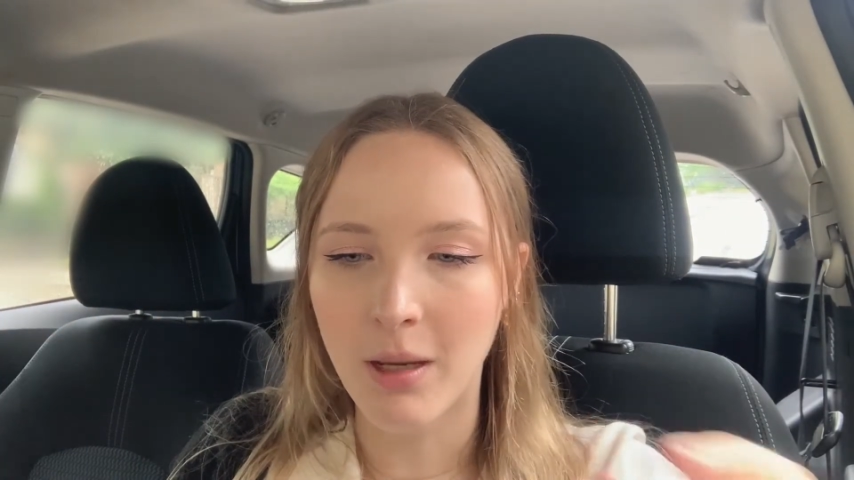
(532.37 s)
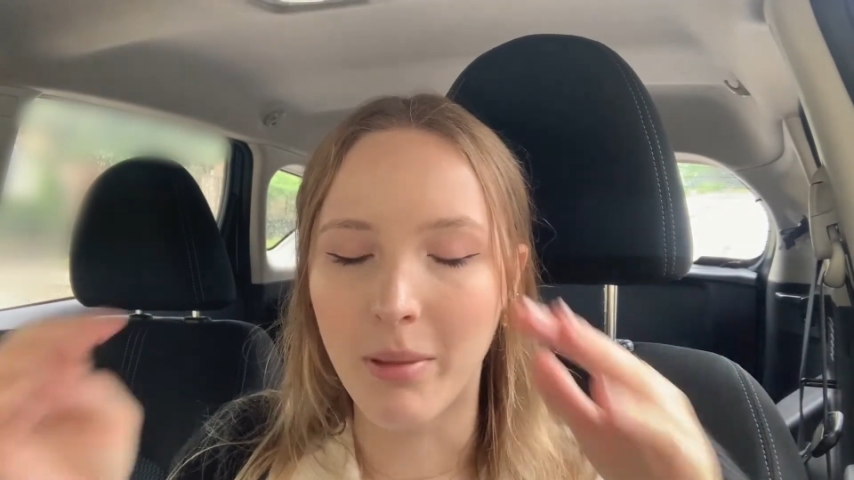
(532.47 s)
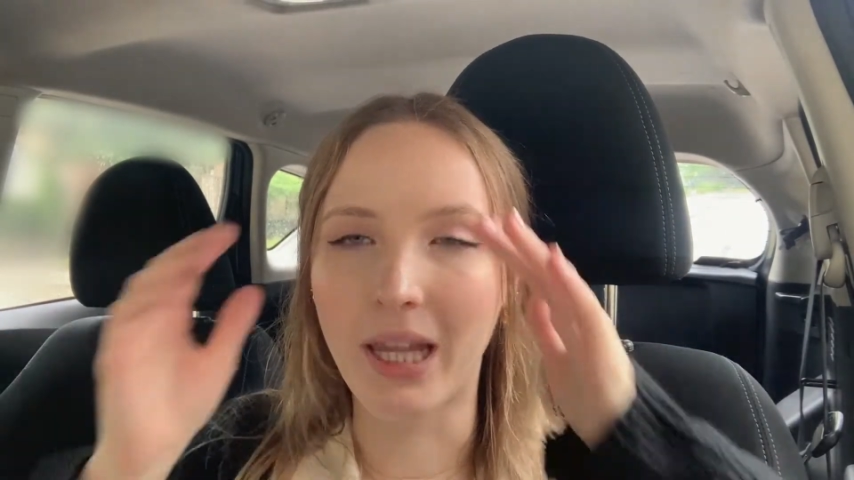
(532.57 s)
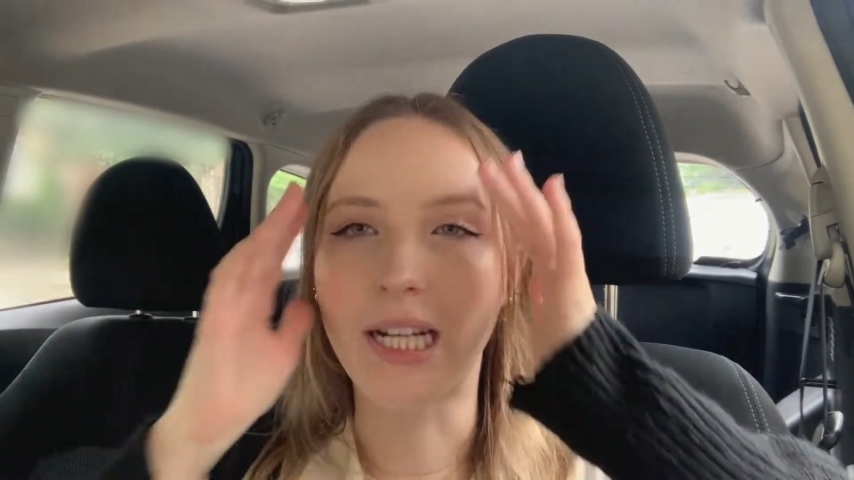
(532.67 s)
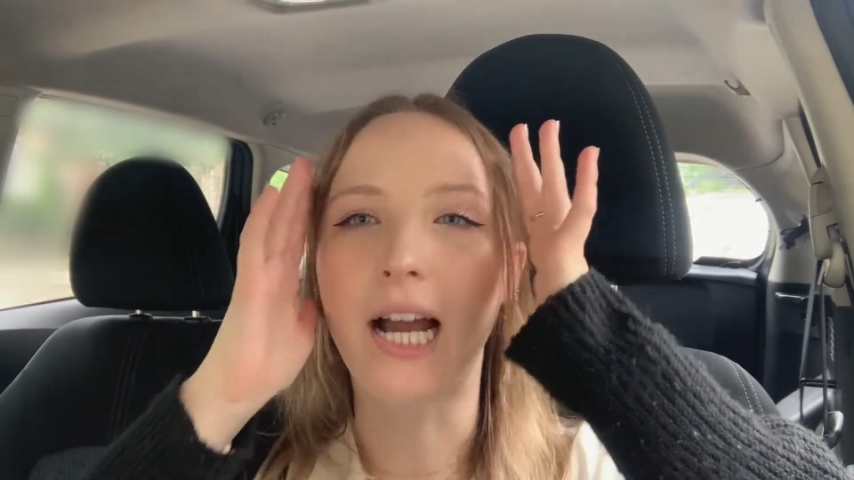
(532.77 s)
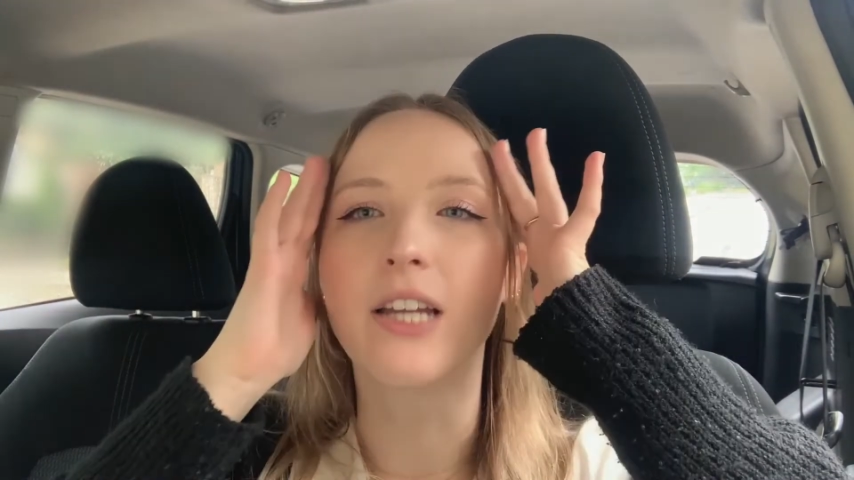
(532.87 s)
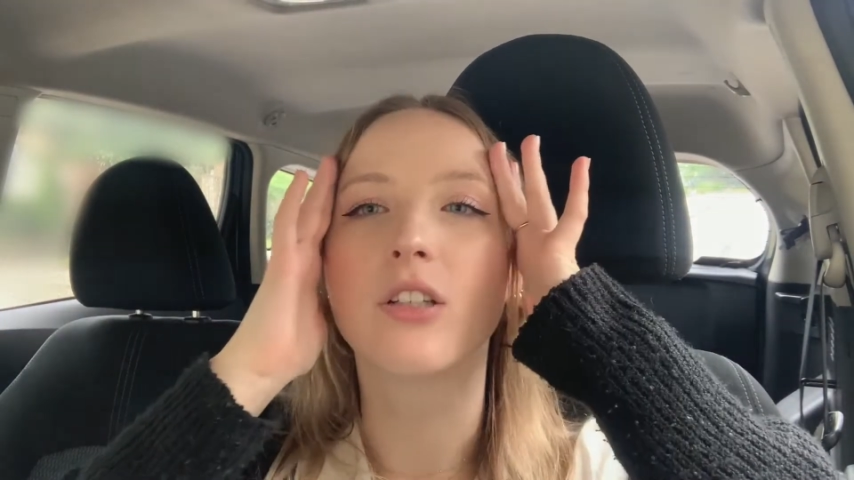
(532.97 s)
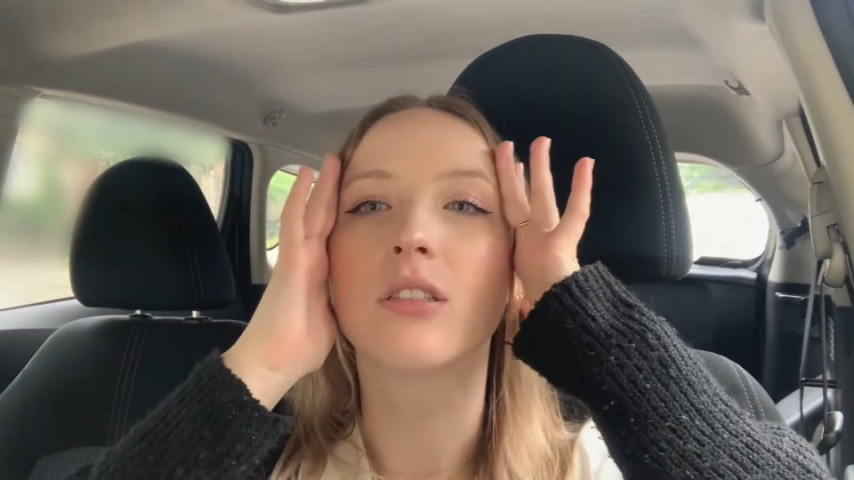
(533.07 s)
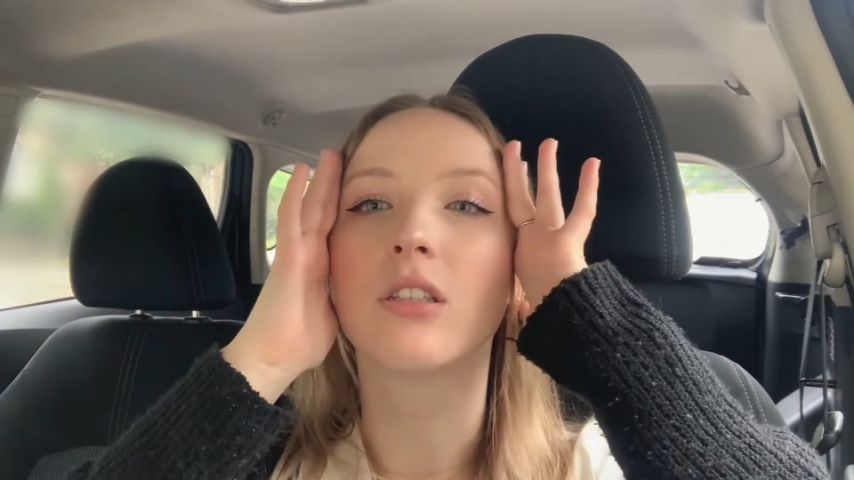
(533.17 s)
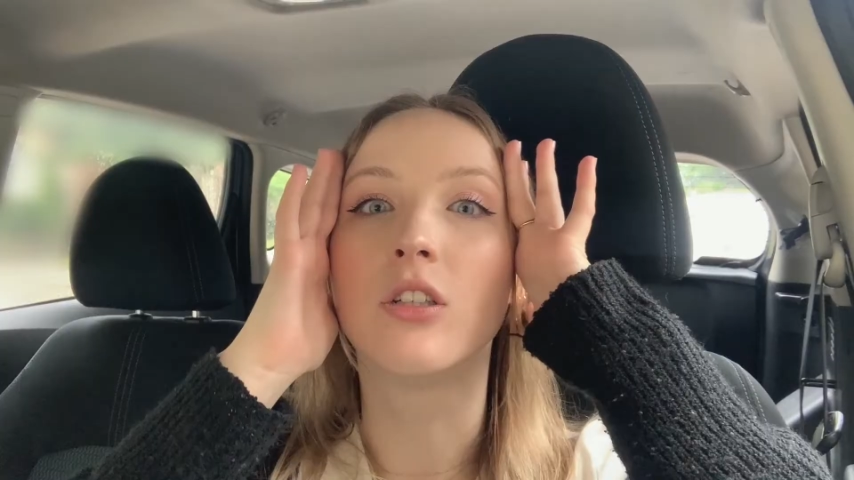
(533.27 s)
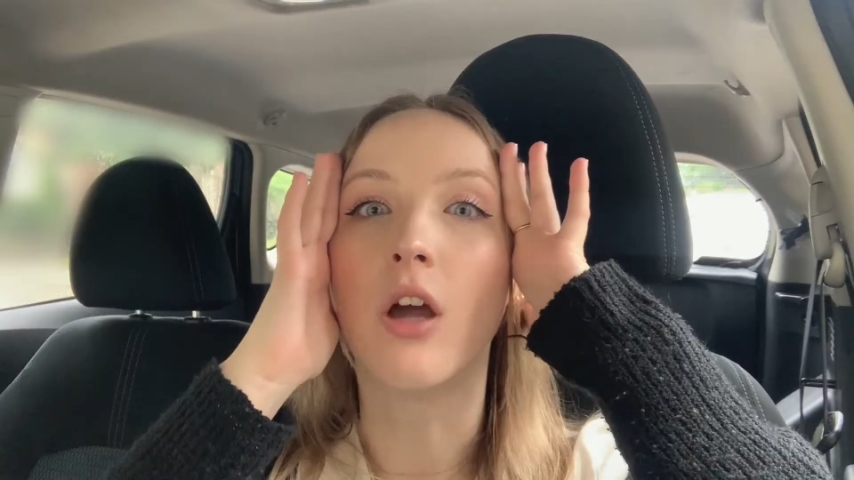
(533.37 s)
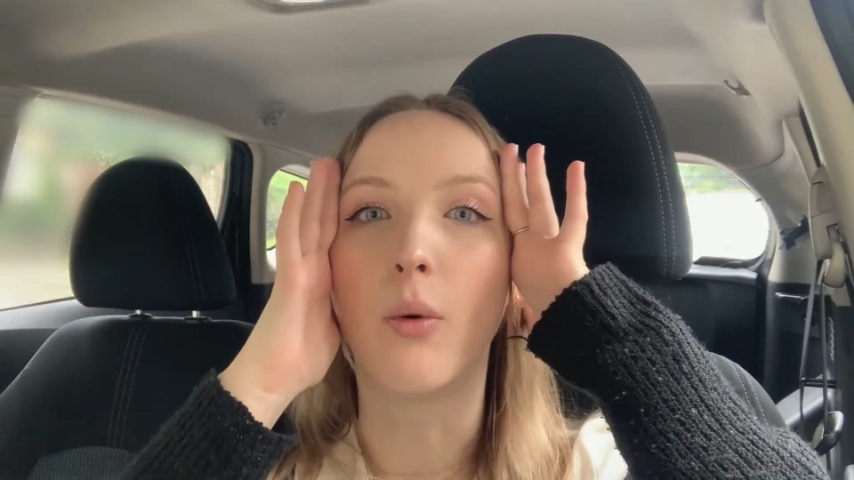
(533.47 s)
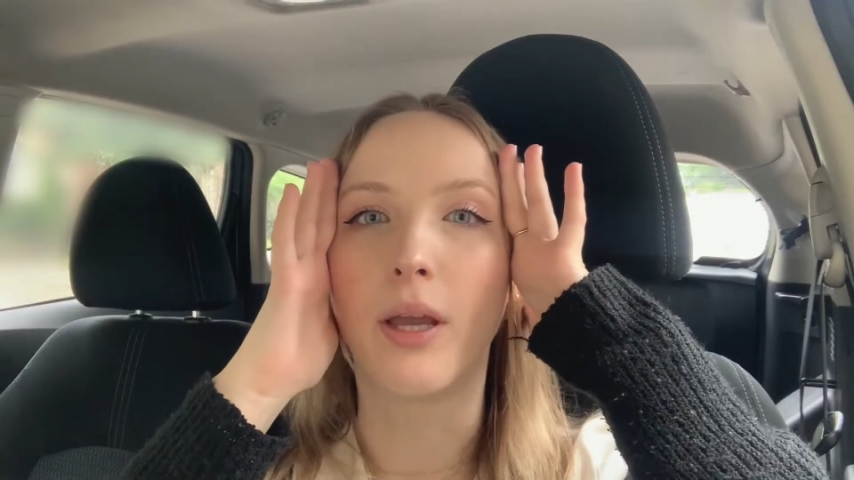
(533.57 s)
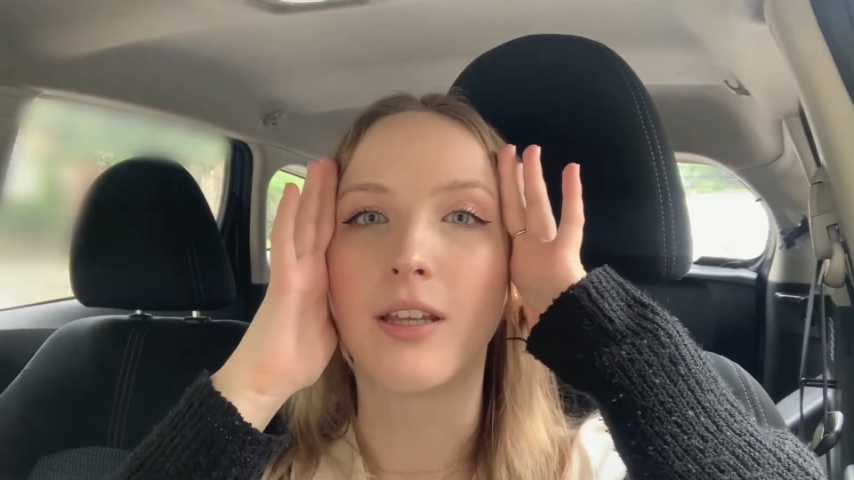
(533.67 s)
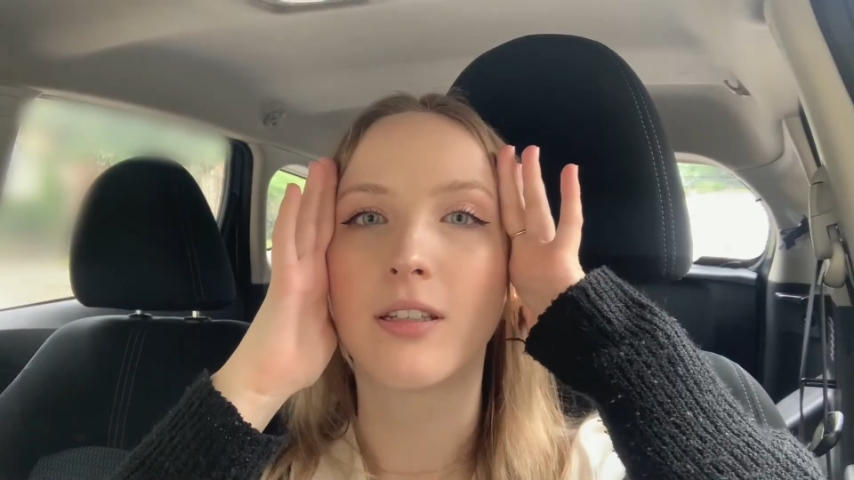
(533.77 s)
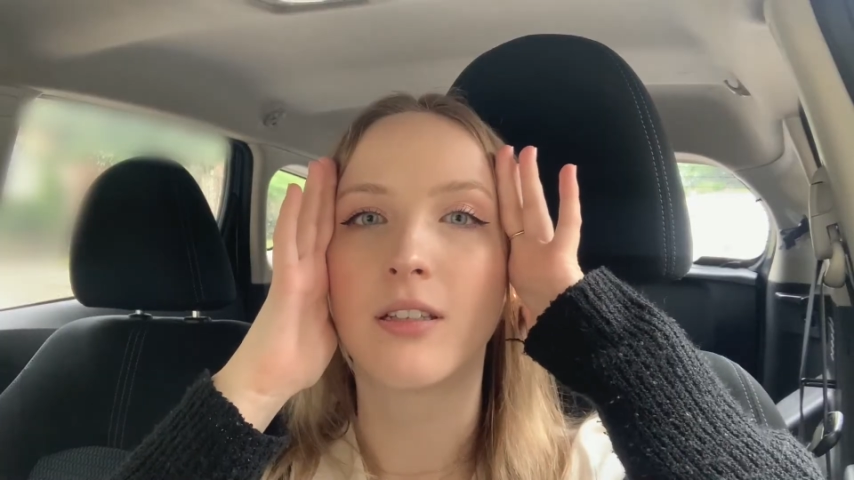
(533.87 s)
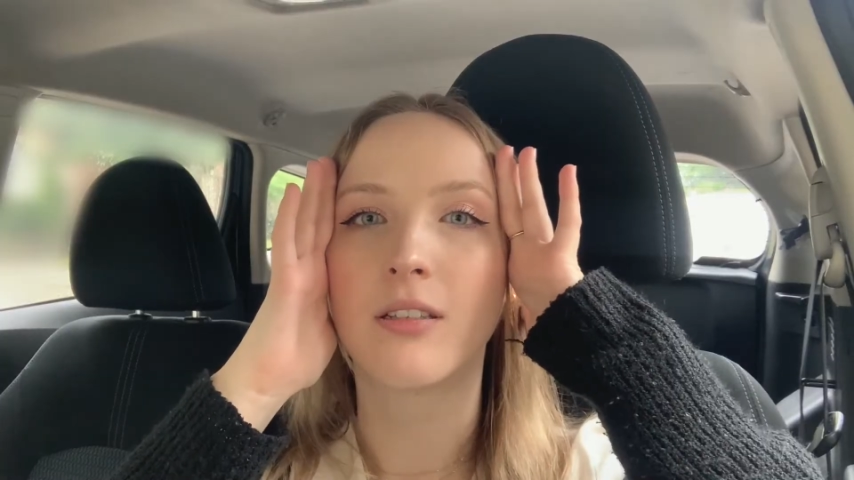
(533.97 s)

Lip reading: but like, I just know it.